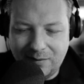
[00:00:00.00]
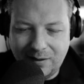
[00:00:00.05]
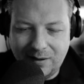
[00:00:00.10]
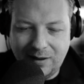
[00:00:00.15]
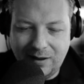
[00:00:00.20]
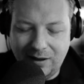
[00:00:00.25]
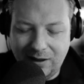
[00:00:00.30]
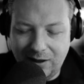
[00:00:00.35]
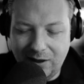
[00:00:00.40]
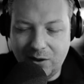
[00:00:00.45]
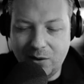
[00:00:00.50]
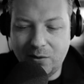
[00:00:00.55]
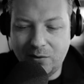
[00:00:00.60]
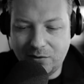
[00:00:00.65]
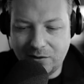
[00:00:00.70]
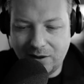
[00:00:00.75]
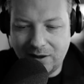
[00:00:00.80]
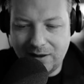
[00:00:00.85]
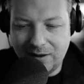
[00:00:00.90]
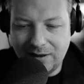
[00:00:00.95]

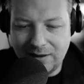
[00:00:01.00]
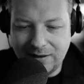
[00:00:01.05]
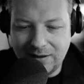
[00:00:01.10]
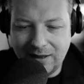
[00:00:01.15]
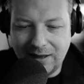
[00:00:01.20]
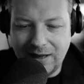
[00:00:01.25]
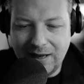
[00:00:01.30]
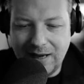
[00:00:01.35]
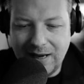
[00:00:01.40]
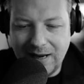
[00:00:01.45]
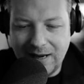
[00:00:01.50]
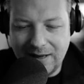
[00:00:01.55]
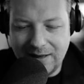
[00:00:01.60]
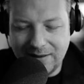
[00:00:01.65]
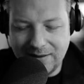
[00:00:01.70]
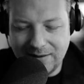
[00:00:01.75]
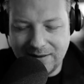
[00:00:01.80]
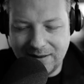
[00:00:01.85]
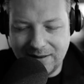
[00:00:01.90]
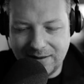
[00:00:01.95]
usually this Ikigai
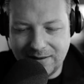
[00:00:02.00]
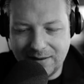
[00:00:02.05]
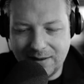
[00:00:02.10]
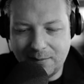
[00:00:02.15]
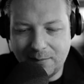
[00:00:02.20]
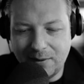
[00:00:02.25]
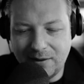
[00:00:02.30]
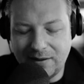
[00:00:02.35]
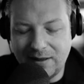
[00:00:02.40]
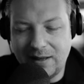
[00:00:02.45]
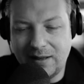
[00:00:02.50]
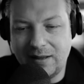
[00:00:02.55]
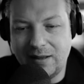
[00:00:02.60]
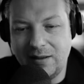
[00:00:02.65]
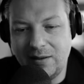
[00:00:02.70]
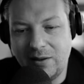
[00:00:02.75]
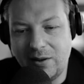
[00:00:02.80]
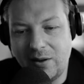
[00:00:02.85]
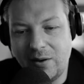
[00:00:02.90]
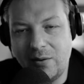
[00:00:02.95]
is
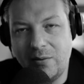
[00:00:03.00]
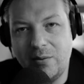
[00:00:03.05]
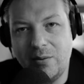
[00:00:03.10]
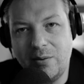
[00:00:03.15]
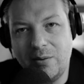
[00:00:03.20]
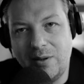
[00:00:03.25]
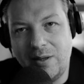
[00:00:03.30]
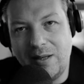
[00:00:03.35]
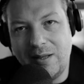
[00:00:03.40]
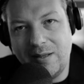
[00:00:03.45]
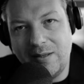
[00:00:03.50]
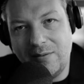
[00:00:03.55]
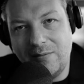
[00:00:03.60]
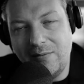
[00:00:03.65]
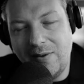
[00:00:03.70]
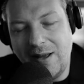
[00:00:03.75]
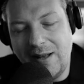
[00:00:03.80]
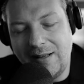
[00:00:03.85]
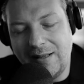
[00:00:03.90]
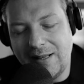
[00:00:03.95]
represented through this
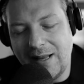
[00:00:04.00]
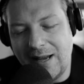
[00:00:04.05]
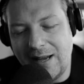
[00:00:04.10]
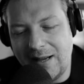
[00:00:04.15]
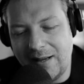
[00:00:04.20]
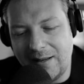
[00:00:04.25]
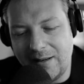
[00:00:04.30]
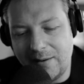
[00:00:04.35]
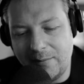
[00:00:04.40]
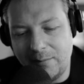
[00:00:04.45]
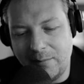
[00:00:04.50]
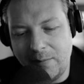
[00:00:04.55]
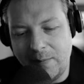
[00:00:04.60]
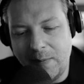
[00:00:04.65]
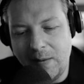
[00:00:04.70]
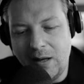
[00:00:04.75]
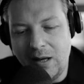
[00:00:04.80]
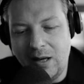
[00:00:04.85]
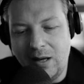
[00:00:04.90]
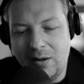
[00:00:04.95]
Venn diagram,
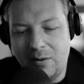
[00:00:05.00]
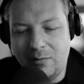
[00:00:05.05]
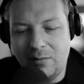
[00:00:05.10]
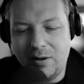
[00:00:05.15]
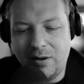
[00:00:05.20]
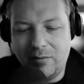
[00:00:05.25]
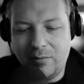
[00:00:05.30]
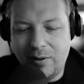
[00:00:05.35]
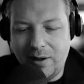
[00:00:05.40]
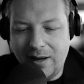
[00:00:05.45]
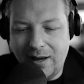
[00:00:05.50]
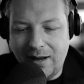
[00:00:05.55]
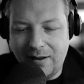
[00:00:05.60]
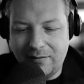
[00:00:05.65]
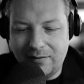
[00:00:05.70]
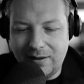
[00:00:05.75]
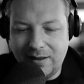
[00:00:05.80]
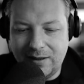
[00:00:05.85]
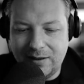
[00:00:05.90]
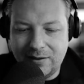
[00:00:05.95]
where we
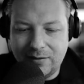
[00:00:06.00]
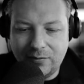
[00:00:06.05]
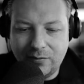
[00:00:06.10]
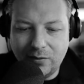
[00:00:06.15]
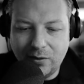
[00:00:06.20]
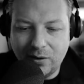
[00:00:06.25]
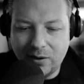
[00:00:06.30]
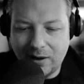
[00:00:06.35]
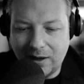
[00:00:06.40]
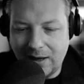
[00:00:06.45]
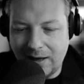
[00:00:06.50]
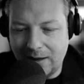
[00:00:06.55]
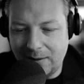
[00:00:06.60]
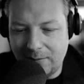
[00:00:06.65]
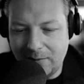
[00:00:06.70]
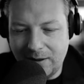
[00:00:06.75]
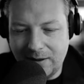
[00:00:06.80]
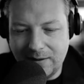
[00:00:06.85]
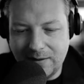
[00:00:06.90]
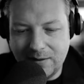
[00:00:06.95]
have these 4
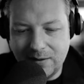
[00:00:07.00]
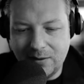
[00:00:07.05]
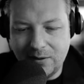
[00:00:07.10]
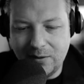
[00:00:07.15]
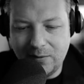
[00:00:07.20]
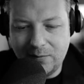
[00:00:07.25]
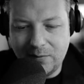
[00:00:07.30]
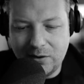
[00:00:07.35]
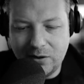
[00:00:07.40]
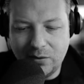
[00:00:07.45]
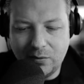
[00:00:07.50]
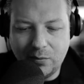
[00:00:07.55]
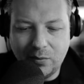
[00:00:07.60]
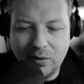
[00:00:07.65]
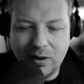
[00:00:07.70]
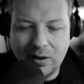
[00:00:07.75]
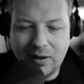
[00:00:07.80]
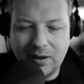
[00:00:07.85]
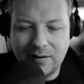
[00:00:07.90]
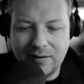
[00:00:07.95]
elements. So
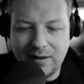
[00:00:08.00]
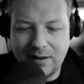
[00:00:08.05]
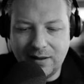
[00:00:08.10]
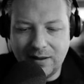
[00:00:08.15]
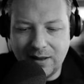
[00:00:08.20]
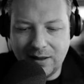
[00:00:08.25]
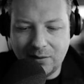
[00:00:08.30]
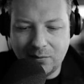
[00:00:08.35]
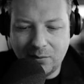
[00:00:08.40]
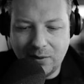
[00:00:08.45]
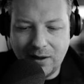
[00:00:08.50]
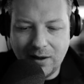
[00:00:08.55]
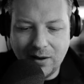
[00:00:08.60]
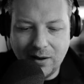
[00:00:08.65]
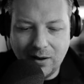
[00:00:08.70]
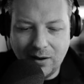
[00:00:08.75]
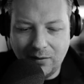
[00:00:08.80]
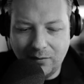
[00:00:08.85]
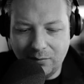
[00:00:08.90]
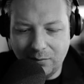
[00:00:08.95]
what is it that we
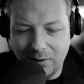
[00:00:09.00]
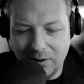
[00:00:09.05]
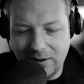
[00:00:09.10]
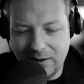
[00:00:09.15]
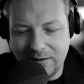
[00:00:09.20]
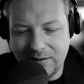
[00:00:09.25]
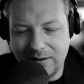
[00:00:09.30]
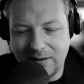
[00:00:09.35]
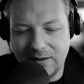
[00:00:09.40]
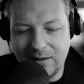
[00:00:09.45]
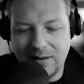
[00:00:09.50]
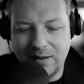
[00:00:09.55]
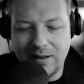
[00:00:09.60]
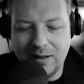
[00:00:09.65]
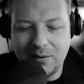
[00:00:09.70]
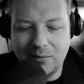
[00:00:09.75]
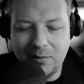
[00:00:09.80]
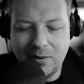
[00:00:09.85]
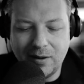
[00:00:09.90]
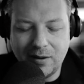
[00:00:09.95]
love? What is it
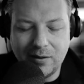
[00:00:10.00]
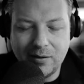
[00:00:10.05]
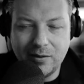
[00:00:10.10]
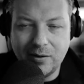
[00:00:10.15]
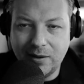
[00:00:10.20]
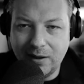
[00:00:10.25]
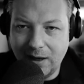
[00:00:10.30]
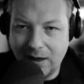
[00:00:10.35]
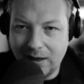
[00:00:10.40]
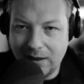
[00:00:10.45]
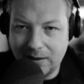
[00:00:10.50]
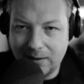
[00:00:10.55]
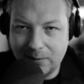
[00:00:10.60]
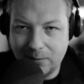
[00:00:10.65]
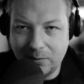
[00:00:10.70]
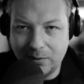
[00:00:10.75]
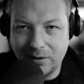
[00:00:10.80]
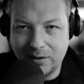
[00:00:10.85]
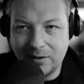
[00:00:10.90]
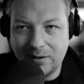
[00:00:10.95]
that we are good at?
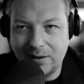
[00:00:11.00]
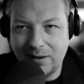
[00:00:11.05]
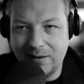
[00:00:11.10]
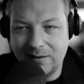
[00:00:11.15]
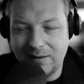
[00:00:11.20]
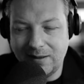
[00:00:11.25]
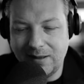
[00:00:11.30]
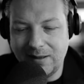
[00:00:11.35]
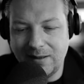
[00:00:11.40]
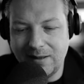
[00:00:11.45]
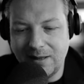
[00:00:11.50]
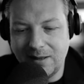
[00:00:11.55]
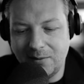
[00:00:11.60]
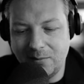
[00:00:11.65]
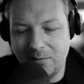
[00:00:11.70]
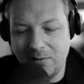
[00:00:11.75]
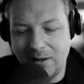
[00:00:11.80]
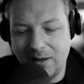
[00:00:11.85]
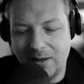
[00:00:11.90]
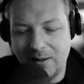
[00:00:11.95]
What is it that
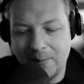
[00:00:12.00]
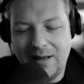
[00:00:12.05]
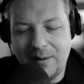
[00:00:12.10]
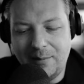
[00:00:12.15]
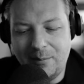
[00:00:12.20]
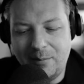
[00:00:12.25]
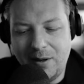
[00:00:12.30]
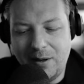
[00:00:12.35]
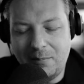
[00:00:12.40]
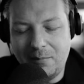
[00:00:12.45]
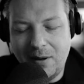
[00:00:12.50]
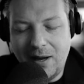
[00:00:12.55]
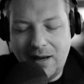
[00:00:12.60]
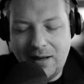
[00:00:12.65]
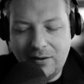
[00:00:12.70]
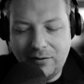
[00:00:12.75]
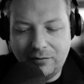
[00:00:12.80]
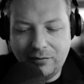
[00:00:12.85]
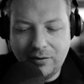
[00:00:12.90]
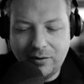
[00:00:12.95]
we can be
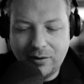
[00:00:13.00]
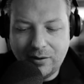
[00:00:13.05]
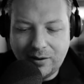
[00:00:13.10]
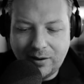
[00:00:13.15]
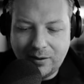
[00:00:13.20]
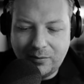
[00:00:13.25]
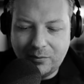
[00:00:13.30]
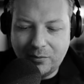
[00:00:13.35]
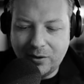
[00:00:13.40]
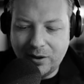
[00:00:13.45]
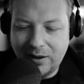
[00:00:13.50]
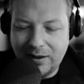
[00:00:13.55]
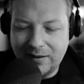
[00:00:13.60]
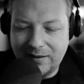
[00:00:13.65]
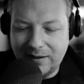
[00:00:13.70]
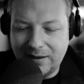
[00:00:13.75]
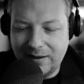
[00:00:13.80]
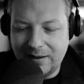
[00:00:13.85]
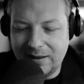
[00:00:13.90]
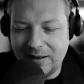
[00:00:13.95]
paid for? And what
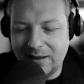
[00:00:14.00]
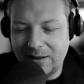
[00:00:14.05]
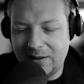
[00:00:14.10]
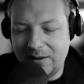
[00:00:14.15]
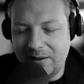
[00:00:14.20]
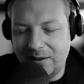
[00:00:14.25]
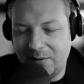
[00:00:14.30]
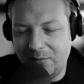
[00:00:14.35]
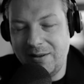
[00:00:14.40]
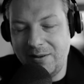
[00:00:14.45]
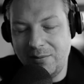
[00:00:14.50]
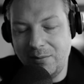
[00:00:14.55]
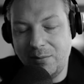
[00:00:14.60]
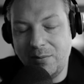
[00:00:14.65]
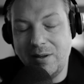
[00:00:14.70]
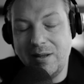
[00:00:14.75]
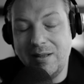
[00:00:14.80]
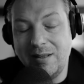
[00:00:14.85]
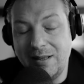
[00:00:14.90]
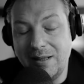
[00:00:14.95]
is it that
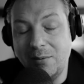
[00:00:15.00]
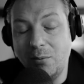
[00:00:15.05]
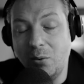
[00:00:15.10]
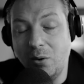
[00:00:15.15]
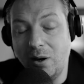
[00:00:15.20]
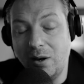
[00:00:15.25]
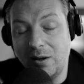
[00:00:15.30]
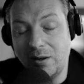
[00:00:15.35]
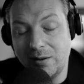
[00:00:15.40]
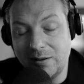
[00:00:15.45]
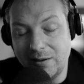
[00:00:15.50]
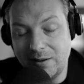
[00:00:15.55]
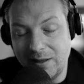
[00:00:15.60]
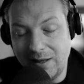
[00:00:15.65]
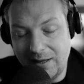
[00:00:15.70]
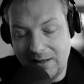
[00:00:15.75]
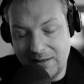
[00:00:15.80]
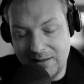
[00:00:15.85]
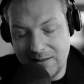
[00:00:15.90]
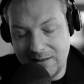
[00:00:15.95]
the world
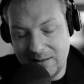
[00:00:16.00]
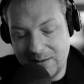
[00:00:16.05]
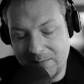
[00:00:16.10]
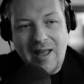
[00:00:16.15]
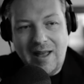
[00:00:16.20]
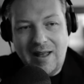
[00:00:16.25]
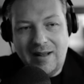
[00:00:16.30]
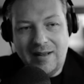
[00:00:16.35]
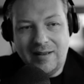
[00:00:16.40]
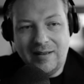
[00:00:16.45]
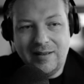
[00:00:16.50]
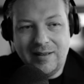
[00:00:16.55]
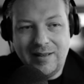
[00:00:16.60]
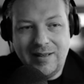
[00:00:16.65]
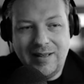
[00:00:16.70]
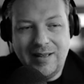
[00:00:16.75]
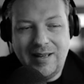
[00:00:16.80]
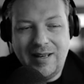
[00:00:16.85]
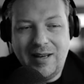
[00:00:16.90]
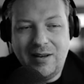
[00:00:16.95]
needs? And
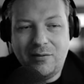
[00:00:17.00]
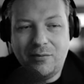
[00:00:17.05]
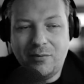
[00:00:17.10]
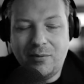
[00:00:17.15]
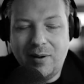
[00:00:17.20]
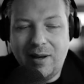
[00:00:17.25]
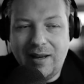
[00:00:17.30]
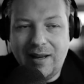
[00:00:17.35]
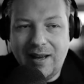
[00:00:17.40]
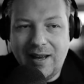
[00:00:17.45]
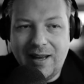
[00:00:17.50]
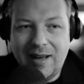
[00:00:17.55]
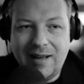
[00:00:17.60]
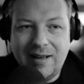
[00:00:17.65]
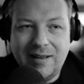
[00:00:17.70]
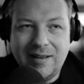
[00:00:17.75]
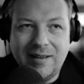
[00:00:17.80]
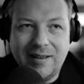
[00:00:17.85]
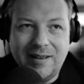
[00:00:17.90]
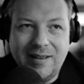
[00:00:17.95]
if we
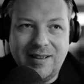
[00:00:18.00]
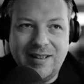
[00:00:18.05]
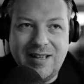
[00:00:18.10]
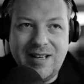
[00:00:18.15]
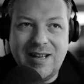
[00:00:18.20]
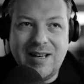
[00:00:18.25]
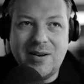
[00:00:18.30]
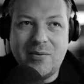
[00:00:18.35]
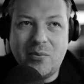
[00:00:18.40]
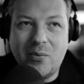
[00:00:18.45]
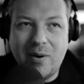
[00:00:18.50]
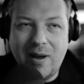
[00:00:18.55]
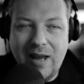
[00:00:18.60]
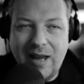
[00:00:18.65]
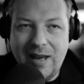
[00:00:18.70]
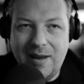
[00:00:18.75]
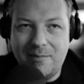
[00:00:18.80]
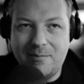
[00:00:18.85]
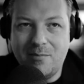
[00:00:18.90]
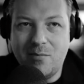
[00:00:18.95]
can, in a
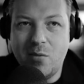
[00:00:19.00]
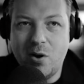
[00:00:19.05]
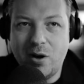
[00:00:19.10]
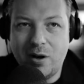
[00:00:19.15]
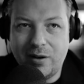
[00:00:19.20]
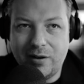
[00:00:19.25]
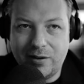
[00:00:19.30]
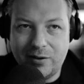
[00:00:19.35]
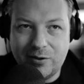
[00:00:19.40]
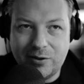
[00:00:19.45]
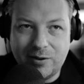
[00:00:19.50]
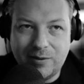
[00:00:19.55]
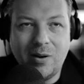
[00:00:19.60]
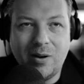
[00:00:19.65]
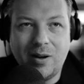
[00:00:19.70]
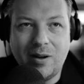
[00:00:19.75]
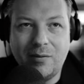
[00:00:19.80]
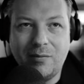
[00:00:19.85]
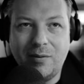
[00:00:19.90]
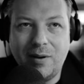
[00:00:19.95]
way, merge,
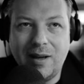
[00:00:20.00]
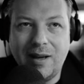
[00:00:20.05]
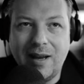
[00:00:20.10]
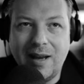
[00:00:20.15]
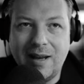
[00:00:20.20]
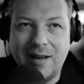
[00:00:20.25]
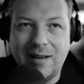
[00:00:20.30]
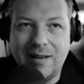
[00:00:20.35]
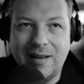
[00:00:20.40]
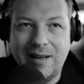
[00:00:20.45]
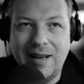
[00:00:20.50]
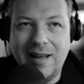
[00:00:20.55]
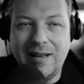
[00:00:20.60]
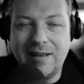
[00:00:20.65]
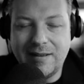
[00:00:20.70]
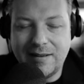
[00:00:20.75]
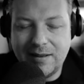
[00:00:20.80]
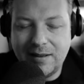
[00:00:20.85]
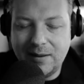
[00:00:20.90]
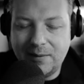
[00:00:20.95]
or if we can
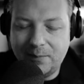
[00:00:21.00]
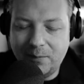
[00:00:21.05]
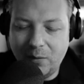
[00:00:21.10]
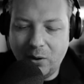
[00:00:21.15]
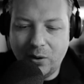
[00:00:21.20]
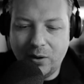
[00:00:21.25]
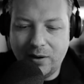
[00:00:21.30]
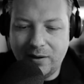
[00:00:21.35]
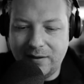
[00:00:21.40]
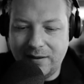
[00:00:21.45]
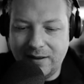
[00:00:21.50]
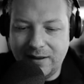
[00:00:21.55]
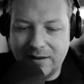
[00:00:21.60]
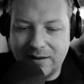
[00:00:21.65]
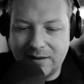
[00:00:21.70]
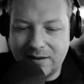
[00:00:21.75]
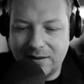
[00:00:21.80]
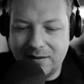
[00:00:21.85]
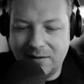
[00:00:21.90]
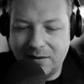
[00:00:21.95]
list all
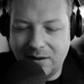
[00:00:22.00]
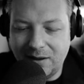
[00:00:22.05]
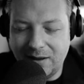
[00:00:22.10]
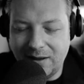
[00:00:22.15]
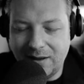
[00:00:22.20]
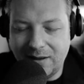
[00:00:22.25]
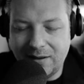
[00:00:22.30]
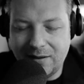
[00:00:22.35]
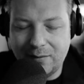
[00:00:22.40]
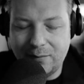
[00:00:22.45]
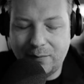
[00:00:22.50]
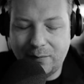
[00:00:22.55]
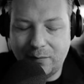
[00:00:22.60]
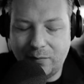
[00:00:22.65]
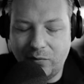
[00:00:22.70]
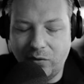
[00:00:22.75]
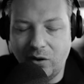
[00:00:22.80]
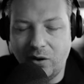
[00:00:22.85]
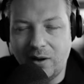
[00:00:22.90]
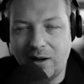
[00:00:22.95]
these
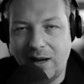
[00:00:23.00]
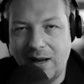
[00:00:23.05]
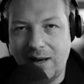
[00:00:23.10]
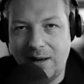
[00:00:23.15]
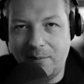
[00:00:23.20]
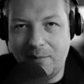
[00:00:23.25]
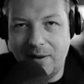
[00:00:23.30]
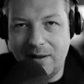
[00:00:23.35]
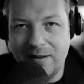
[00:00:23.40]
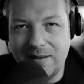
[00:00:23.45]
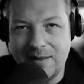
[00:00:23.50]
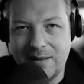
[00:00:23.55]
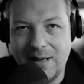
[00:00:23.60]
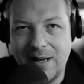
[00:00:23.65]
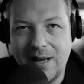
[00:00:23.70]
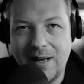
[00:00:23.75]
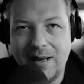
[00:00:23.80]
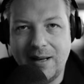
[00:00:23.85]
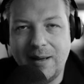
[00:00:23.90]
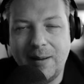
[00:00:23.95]
4 elements,
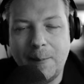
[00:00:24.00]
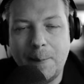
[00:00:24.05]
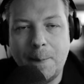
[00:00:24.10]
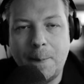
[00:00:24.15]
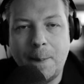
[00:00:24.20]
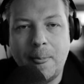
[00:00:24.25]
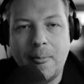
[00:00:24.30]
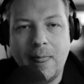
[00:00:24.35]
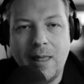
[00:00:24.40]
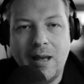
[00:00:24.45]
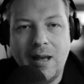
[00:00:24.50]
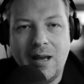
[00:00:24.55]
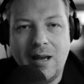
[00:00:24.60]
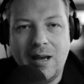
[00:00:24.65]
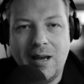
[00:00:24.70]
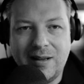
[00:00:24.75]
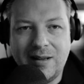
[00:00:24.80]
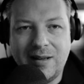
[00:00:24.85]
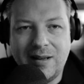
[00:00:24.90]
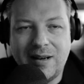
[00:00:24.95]
then
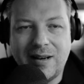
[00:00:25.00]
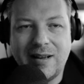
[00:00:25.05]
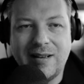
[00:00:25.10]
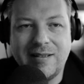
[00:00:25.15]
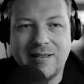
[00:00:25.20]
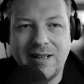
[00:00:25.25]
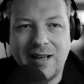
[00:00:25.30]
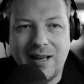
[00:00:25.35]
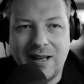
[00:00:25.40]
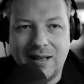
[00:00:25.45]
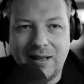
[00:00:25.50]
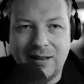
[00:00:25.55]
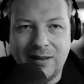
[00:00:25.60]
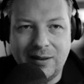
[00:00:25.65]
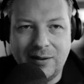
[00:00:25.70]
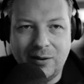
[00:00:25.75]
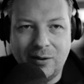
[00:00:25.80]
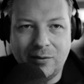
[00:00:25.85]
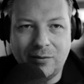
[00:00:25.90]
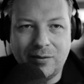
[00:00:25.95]
the result
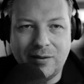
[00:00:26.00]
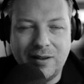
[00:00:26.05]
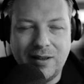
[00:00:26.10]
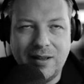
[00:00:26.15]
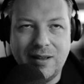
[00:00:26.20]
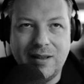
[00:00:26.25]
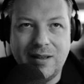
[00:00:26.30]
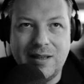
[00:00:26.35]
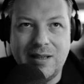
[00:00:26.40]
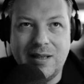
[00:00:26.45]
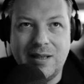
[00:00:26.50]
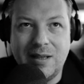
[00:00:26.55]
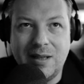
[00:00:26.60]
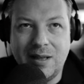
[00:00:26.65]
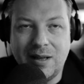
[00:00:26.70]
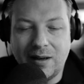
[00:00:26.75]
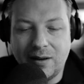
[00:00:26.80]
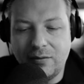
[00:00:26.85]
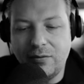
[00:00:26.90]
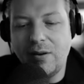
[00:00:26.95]
of this
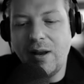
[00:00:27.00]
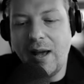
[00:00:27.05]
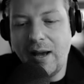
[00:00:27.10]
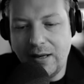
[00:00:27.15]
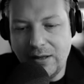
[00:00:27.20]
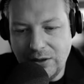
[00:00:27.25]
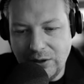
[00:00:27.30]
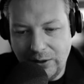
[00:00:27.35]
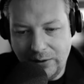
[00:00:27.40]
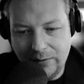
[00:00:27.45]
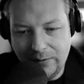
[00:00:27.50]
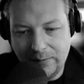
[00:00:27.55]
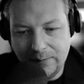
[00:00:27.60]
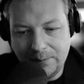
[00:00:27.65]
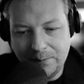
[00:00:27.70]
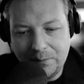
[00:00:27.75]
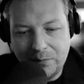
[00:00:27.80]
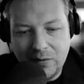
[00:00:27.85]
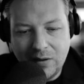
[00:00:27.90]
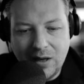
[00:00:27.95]
reflection
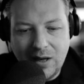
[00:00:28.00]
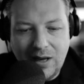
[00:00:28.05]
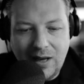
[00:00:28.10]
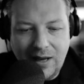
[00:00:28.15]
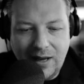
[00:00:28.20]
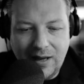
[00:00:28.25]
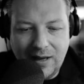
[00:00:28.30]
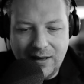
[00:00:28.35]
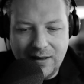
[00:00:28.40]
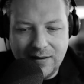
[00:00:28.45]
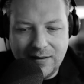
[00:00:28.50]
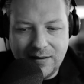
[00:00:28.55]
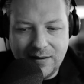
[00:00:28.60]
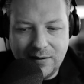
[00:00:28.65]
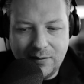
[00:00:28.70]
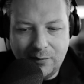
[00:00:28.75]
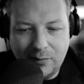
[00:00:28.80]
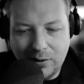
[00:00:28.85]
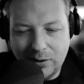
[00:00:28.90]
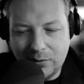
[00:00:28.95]

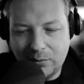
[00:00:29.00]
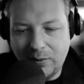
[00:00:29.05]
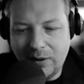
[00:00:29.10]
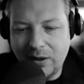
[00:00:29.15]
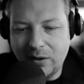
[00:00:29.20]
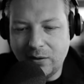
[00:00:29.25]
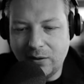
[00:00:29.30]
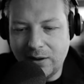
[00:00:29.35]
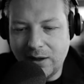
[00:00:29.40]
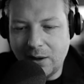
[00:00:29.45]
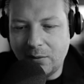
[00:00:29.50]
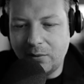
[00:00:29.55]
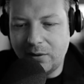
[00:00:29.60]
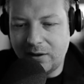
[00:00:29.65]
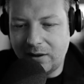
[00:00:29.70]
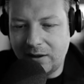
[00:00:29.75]
is what we call our